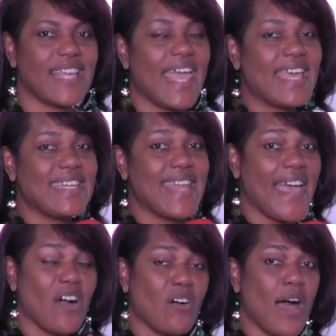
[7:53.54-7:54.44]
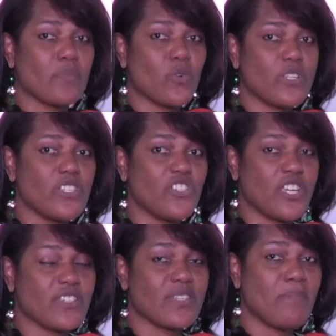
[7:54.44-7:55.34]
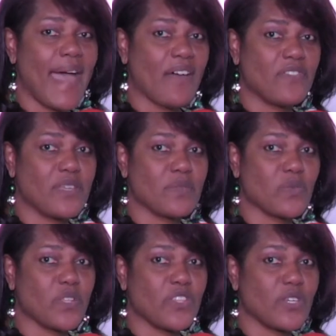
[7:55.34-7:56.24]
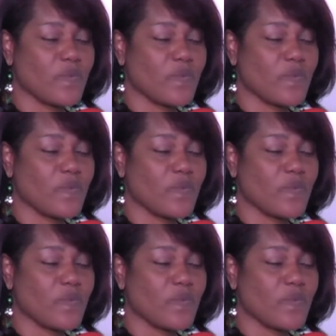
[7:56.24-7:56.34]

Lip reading: Now, I'm going to share some math tips with you.